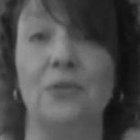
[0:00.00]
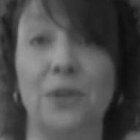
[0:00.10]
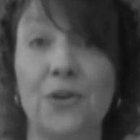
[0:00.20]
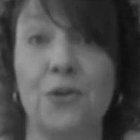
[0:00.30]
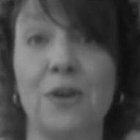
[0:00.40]

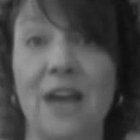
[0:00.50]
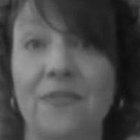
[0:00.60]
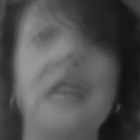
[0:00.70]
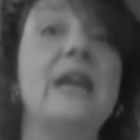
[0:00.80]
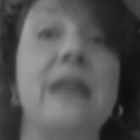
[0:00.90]
Learn your
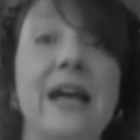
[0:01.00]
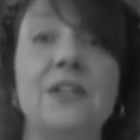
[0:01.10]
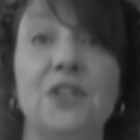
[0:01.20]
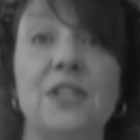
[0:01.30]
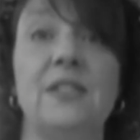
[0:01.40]
craft,
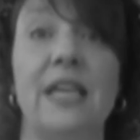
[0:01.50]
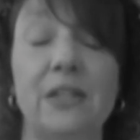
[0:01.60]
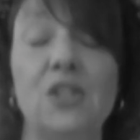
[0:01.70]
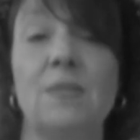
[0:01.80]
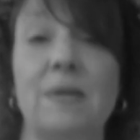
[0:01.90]
not just the
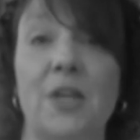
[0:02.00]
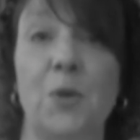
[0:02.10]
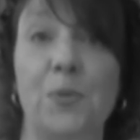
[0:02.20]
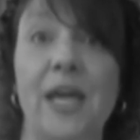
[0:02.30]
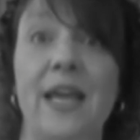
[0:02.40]
instrument that
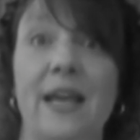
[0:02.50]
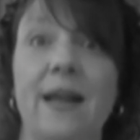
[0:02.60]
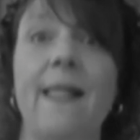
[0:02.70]
you're playing,